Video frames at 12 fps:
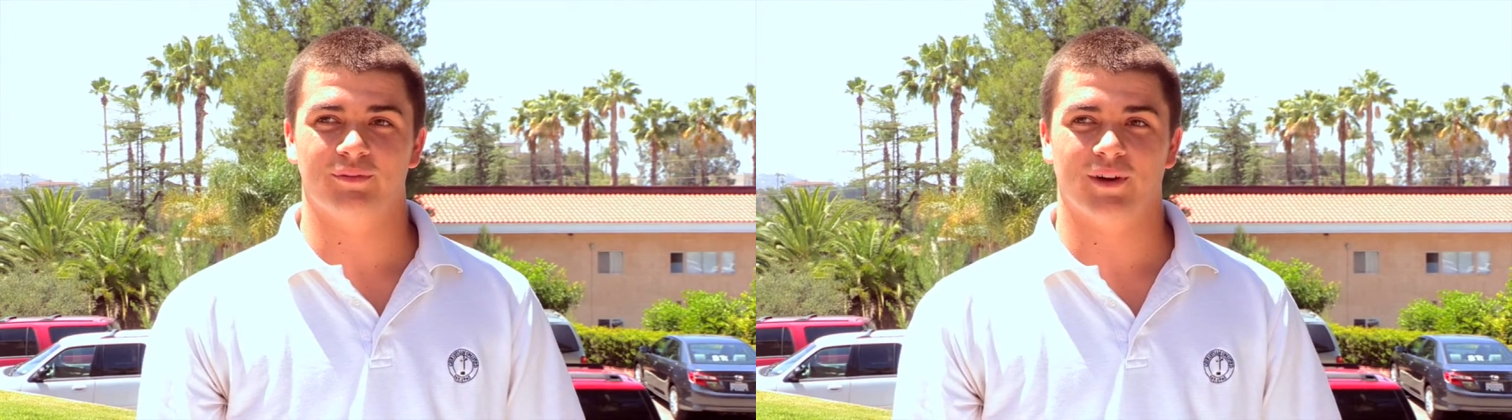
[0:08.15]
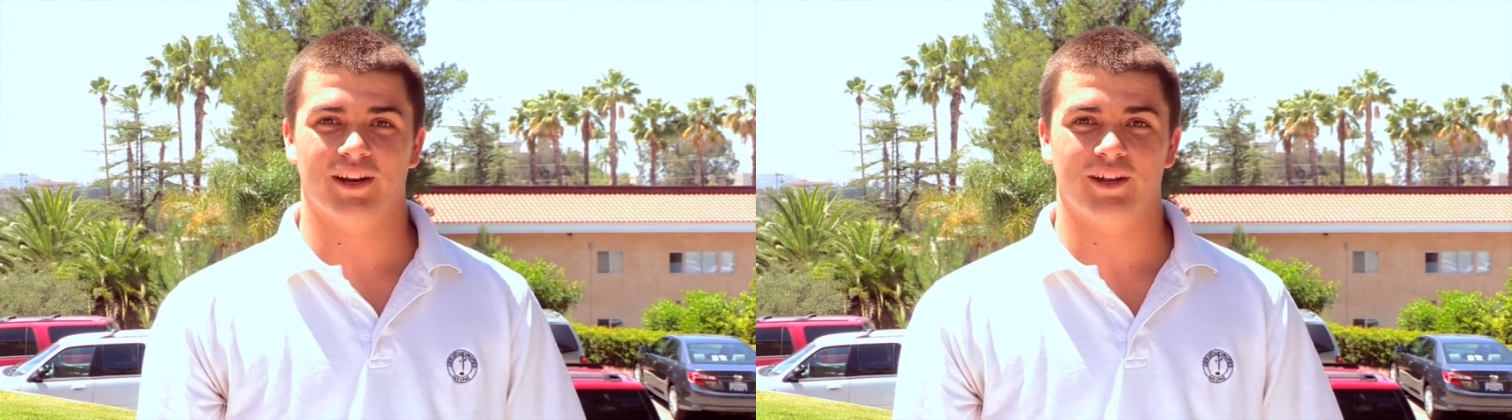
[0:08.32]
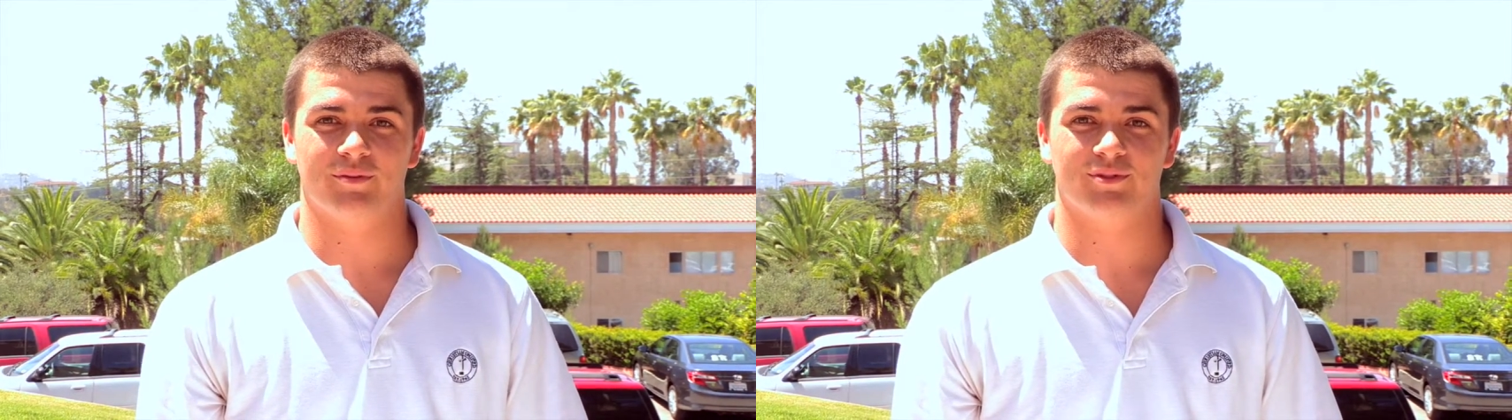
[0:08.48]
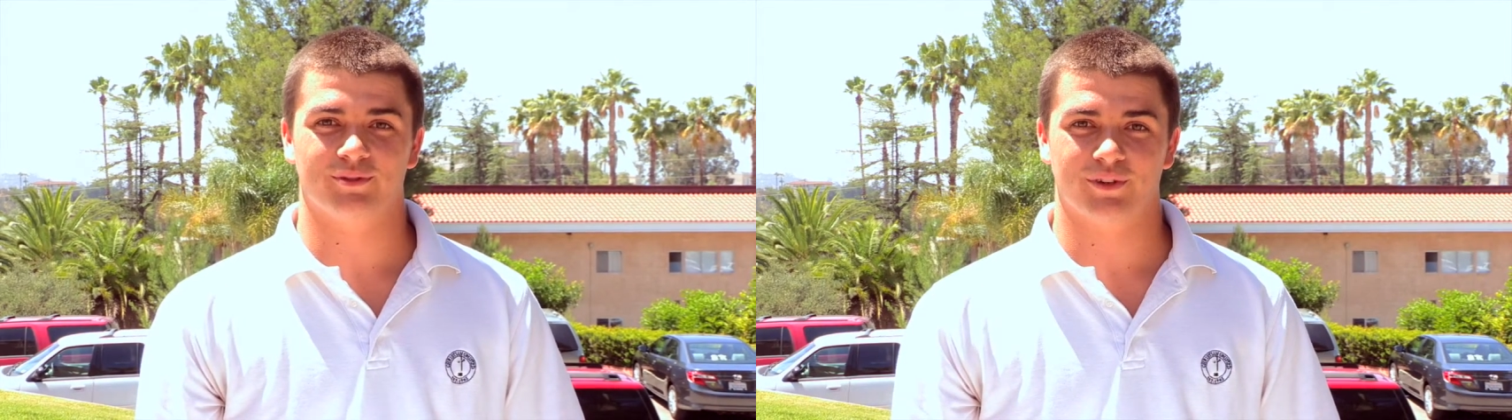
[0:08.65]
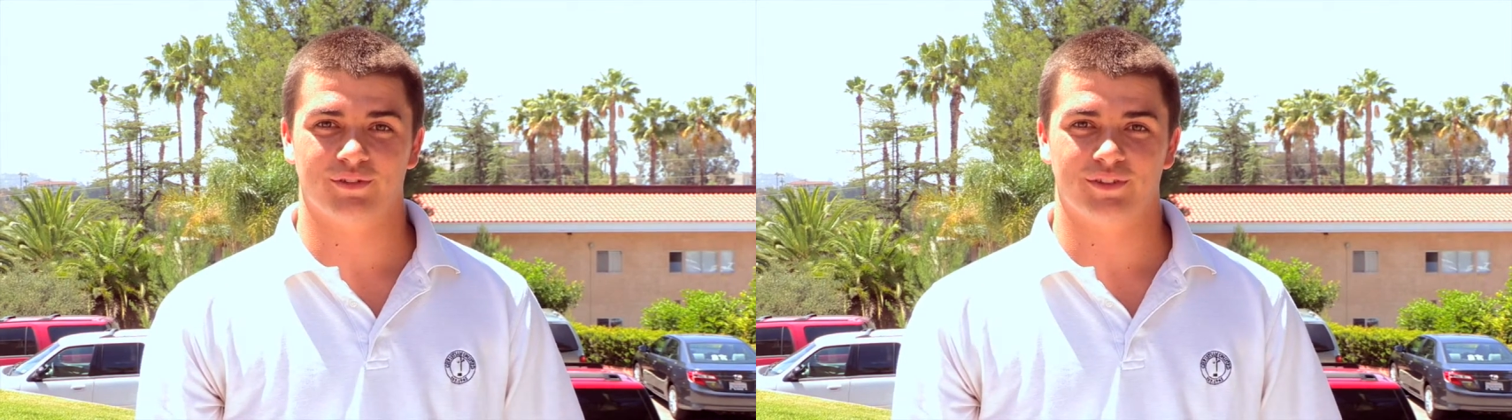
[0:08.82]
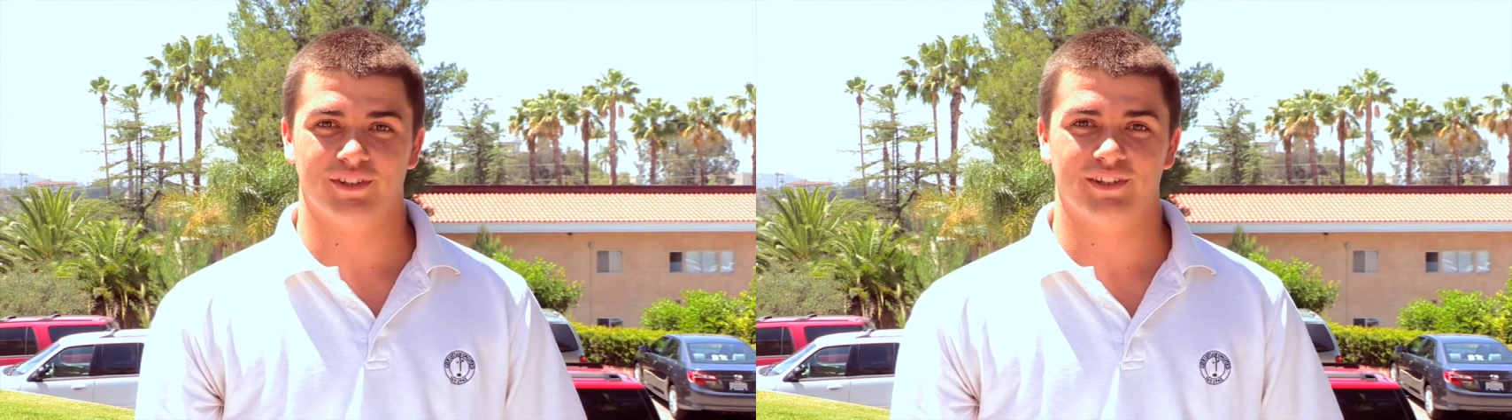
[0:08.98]
my name is
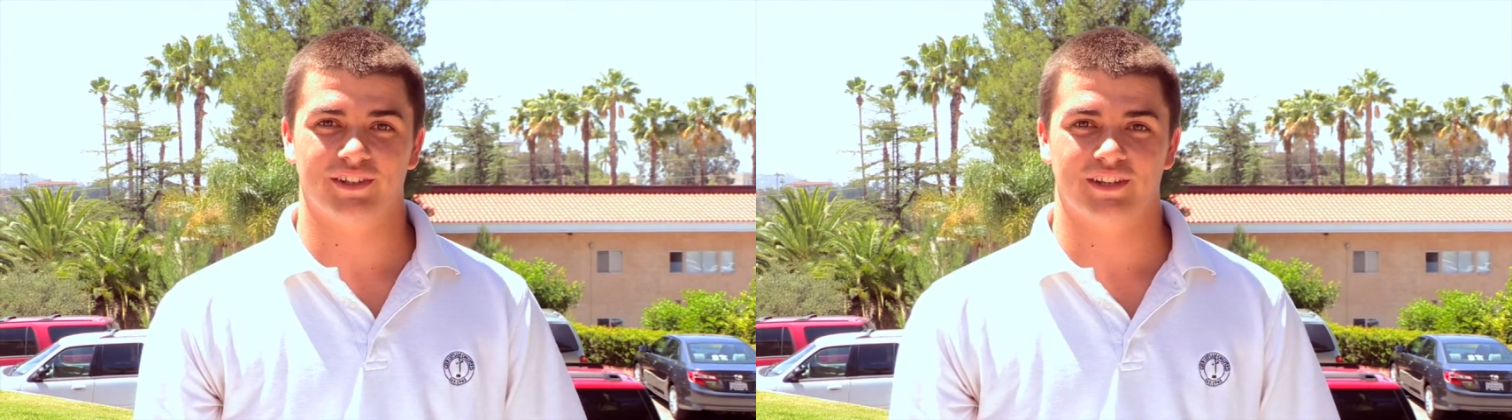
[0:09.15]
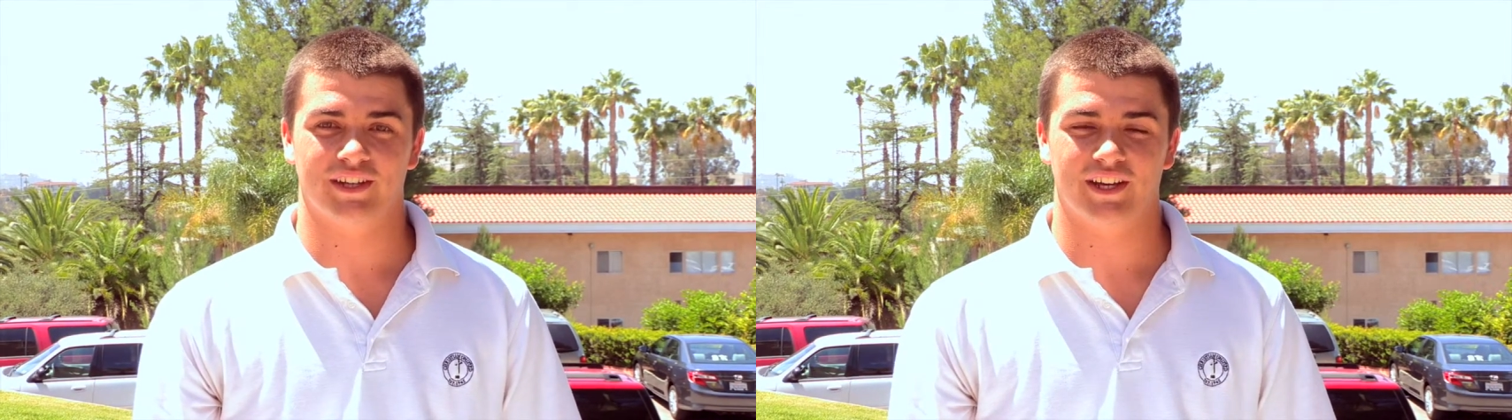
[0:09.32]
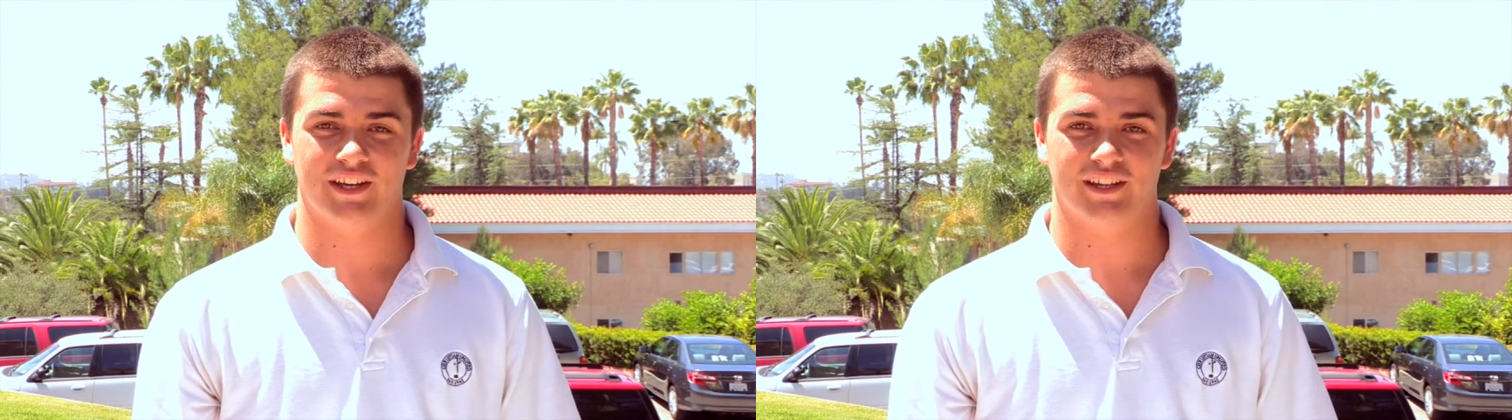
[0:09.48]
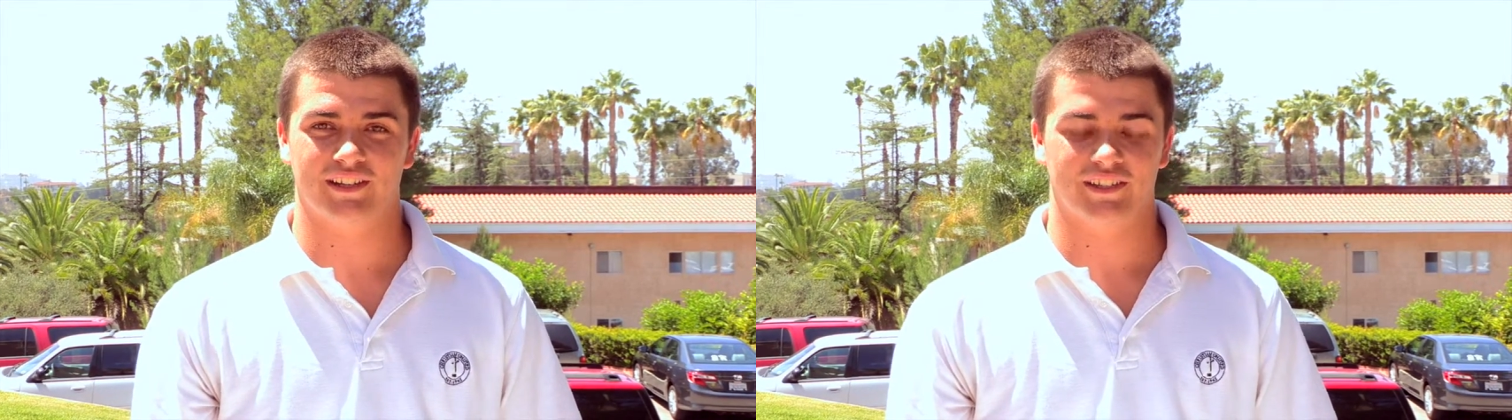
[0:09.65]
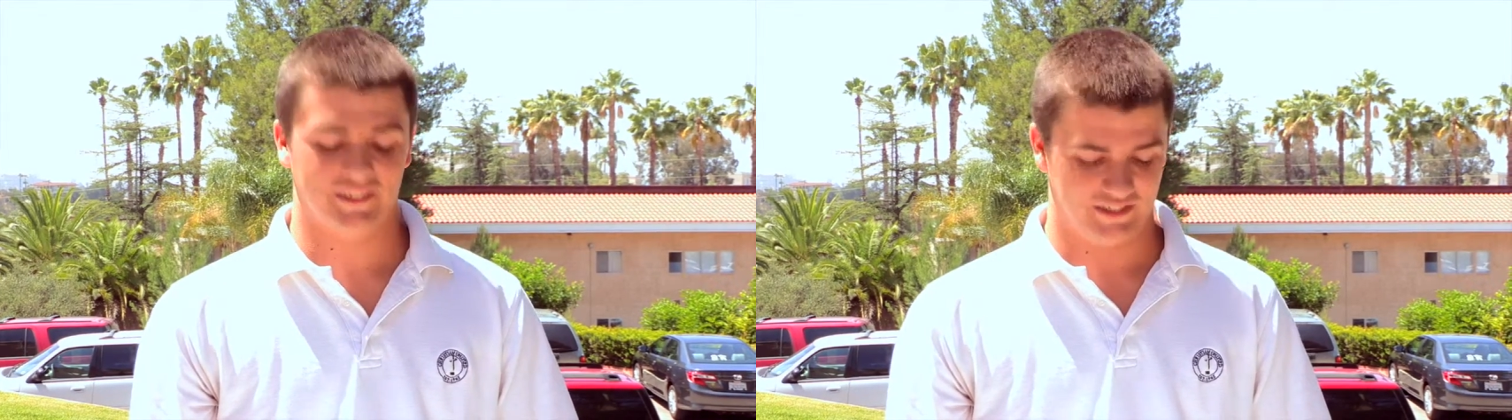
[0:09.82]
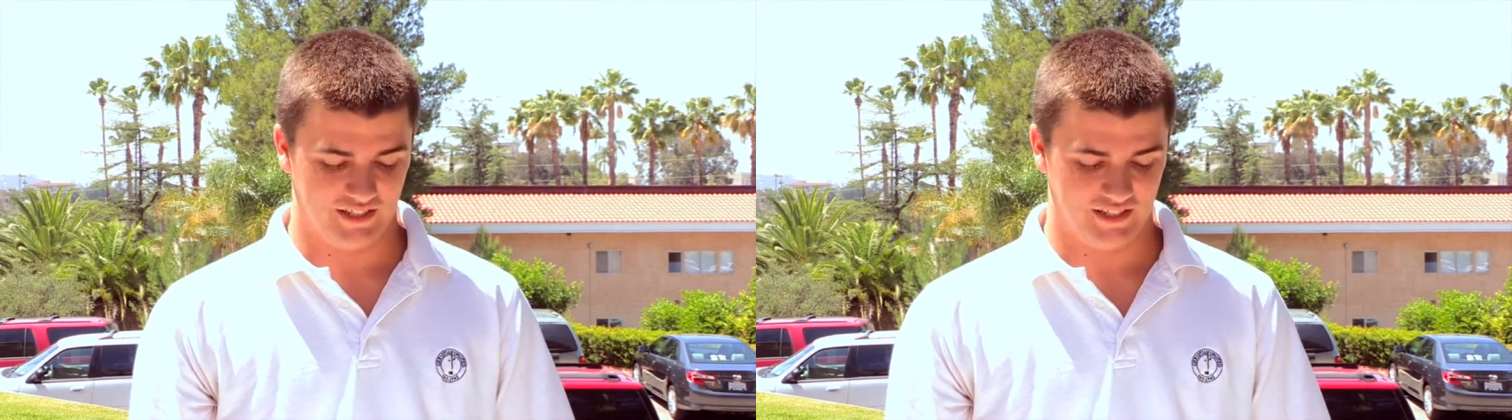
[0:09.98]
Griffin, and